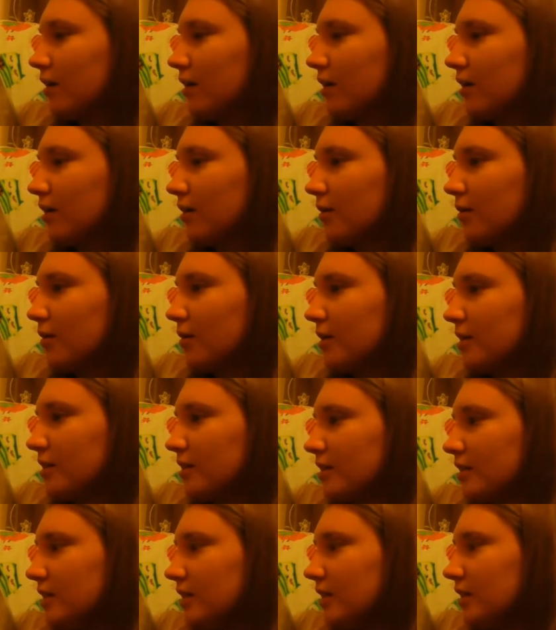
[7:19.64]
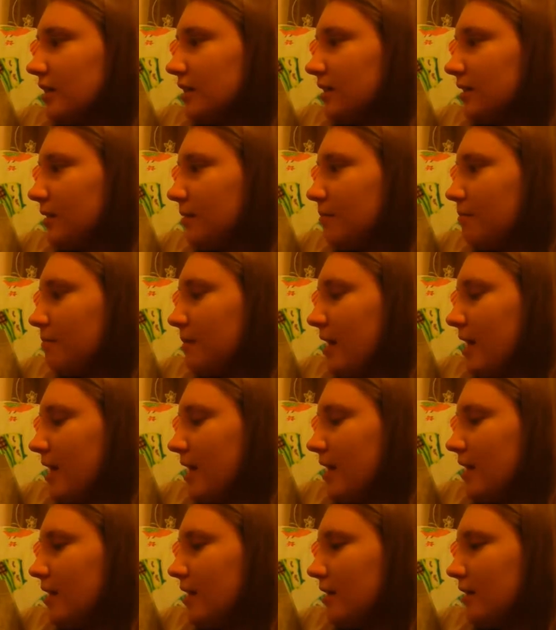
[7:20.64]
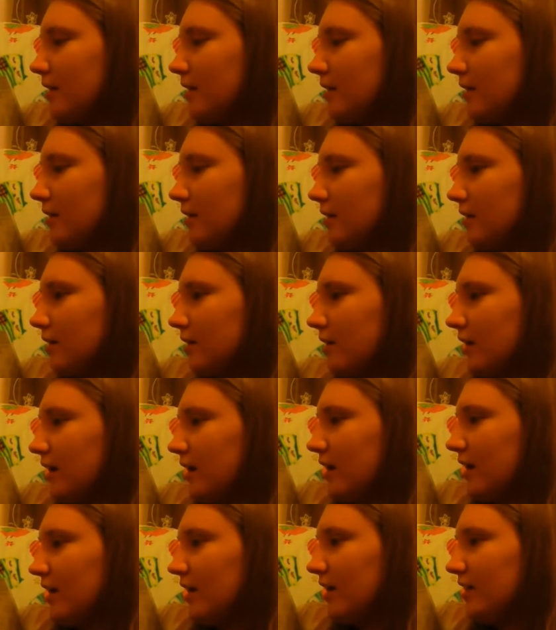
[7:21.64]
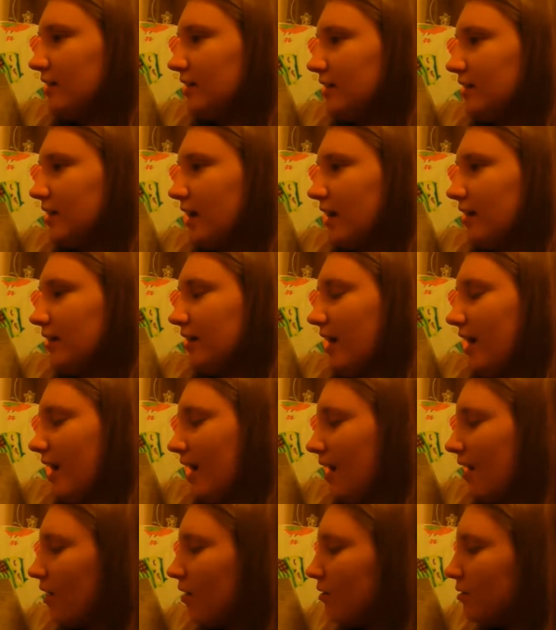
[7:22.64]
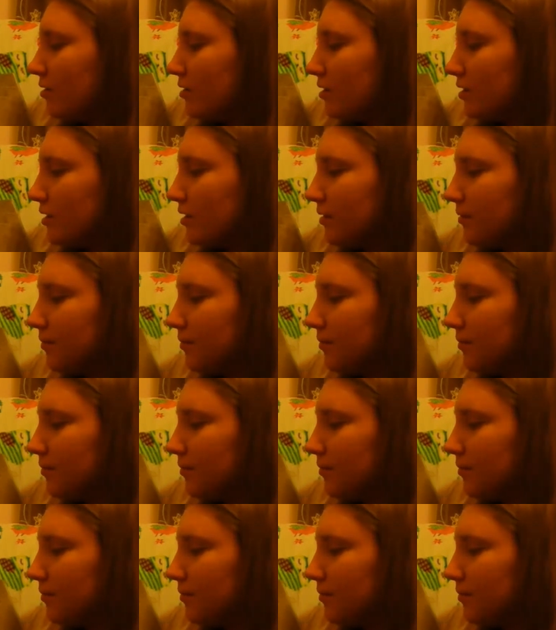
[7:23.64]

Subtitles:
Here we see some men inside the house.